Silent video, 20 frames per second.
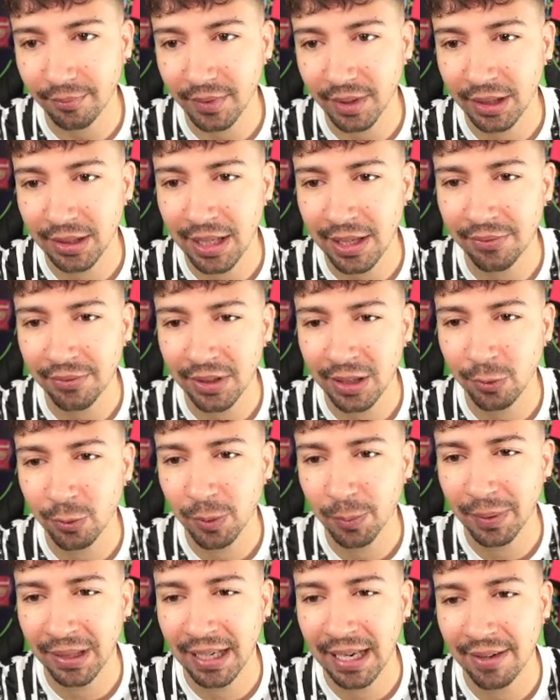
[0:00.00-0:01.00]
I definitely
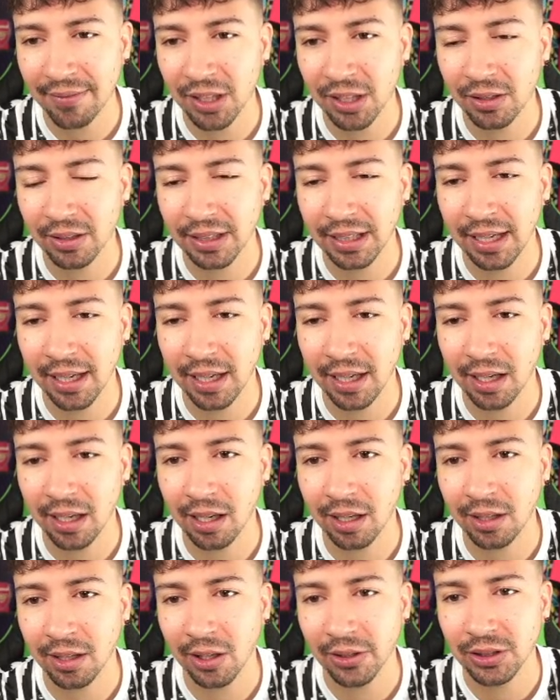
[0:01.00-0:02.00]
would be having
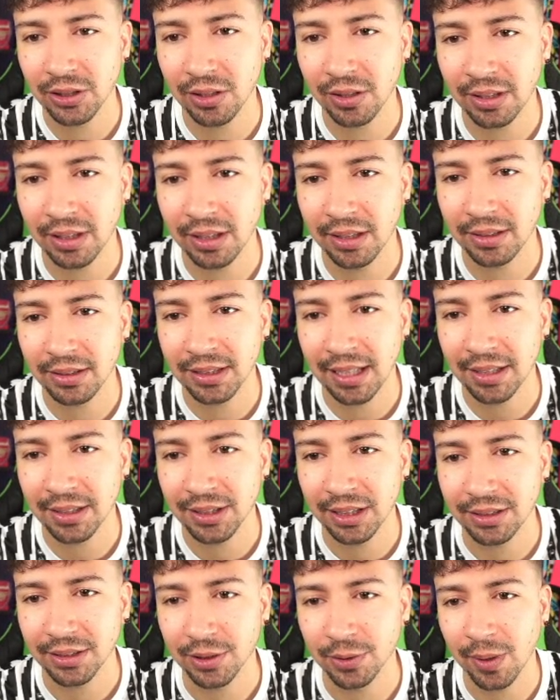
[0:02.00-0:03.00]
a close look at
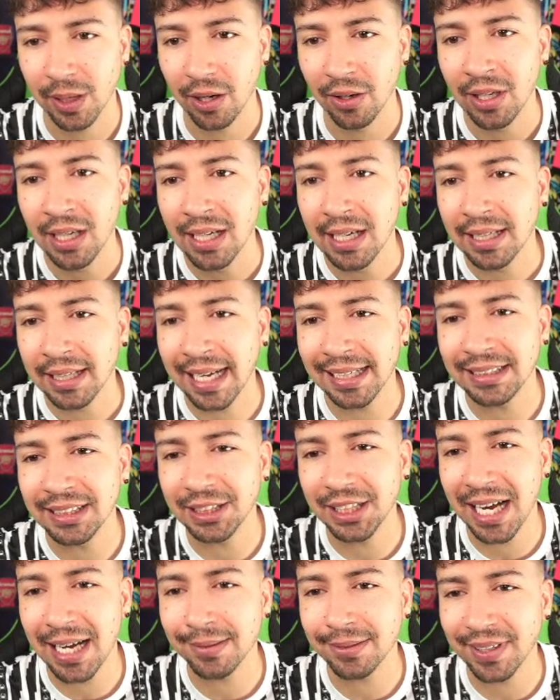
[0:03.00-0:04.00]
Sanchez as well. Casey
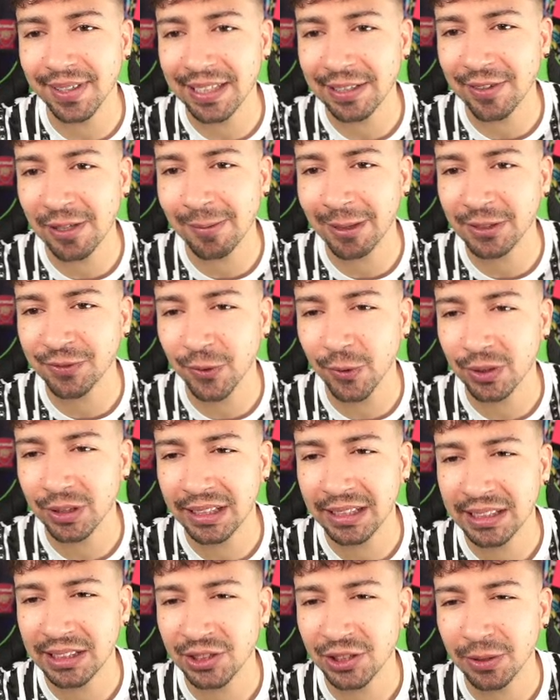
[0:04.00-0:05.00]
James, thank you very much for
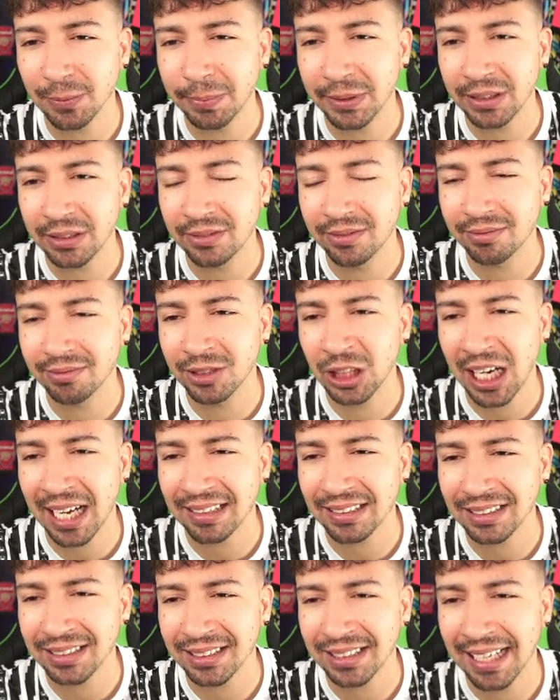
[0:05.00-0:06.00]
the super
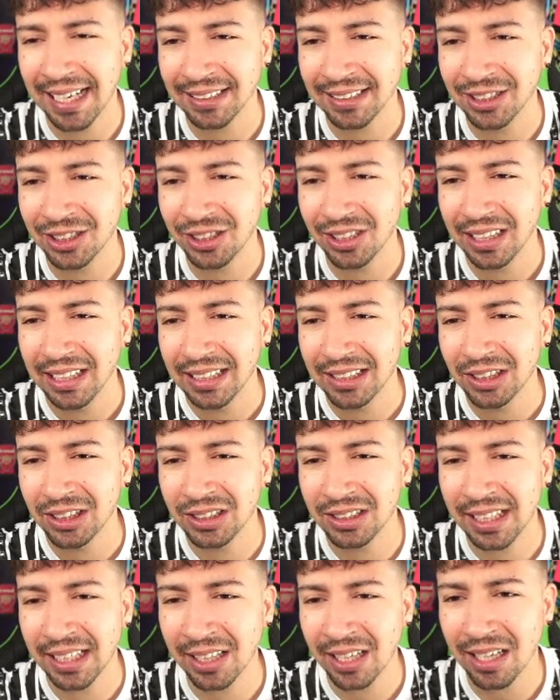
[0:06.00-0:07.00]
chat /
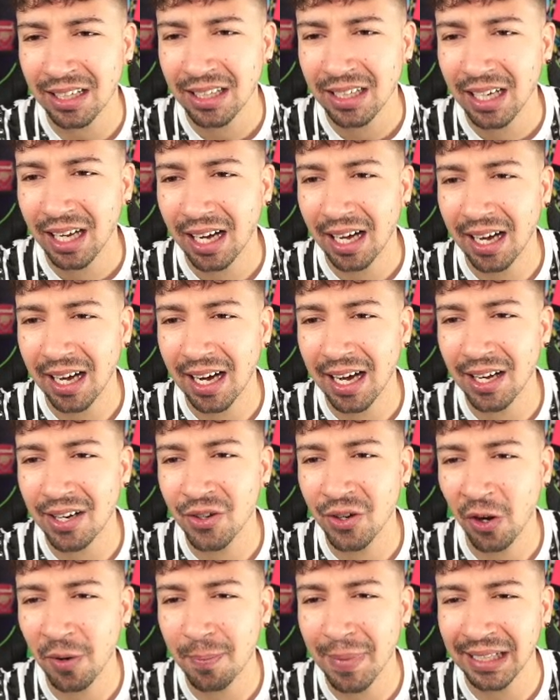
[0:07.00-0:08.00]
sticker.
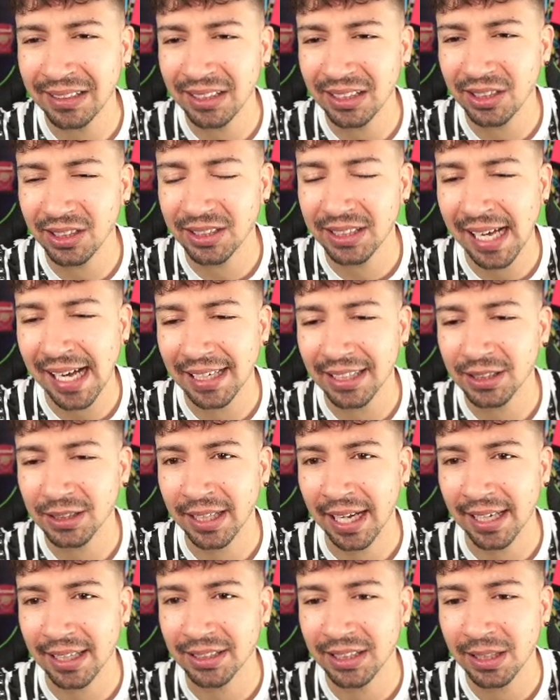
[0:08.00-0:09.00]
No message attached,
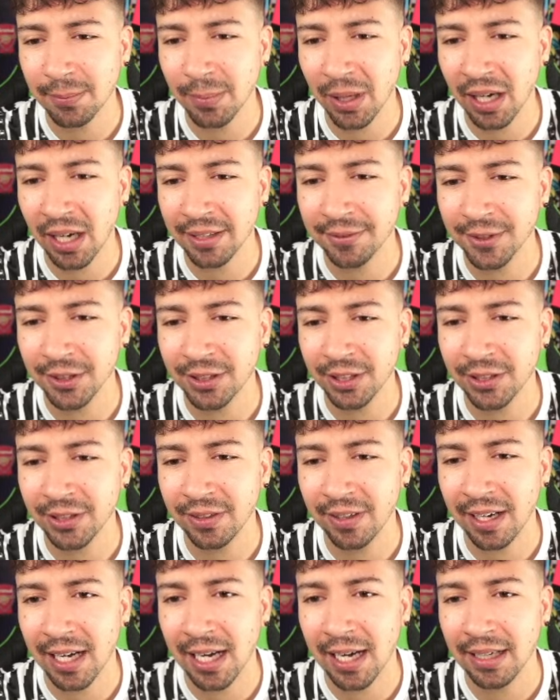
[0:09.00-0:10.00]
Casey, but if you do
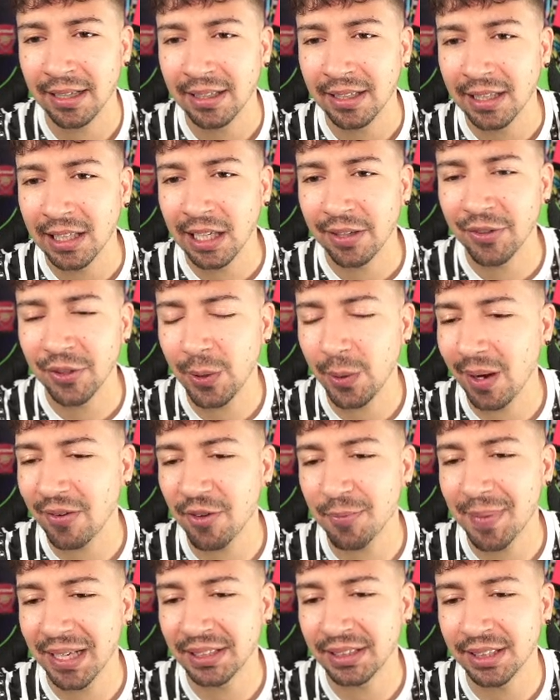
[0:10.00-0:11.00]
have
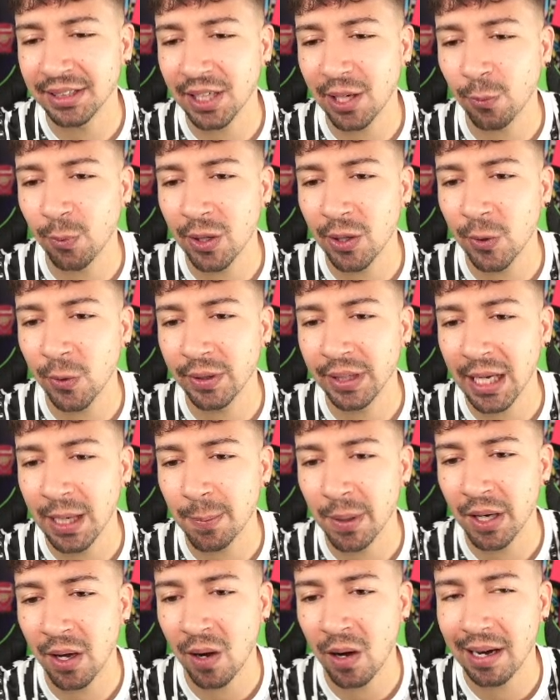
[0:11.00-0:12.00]
a message, I will keep
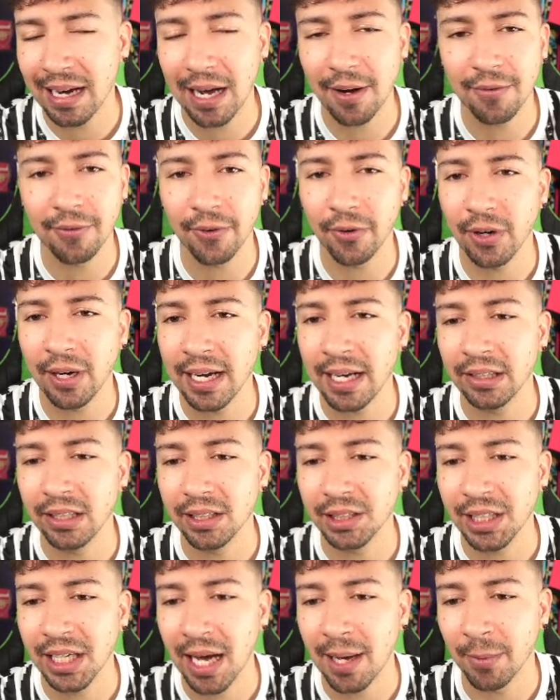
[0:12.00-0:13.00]
an eye out for it in the
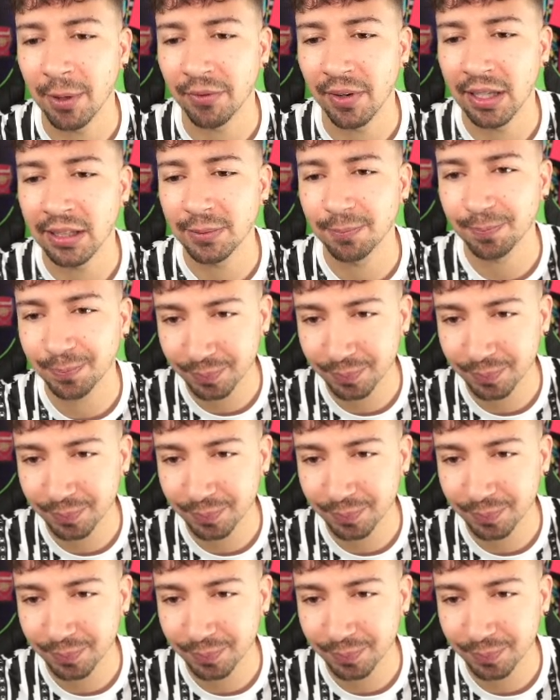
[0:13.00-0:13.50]
chat, my friend.